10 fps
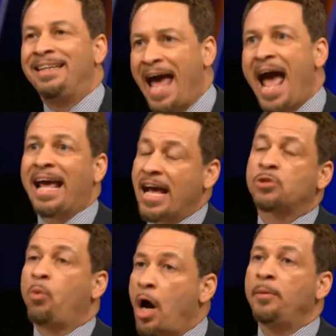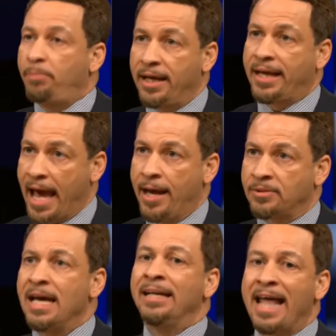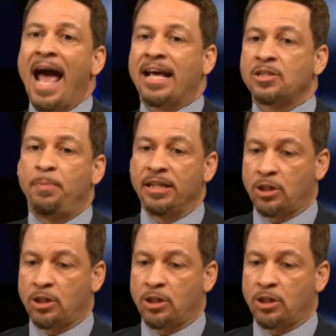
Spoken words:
Dak has won big games. Dak has been